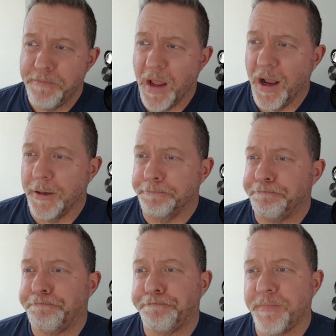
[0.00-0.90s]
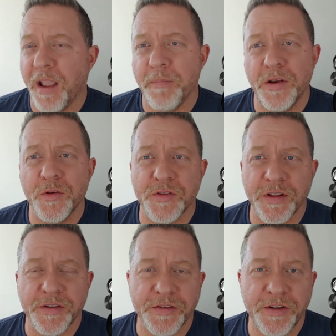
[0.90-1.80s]
I've been using
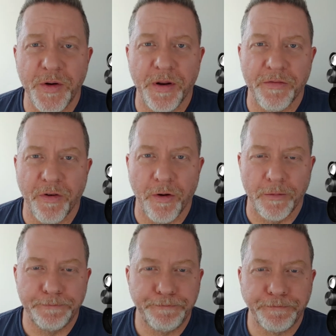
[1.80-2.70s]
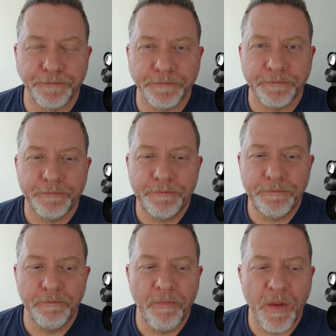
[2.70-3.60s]
this unit for
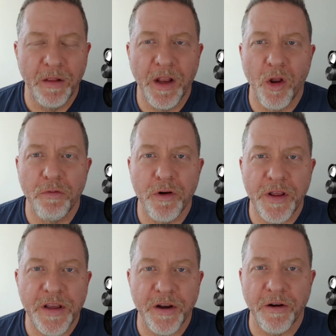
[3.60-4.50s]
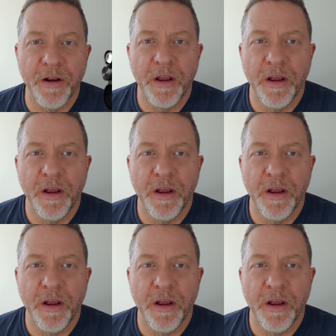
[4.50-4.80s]
a little over a year,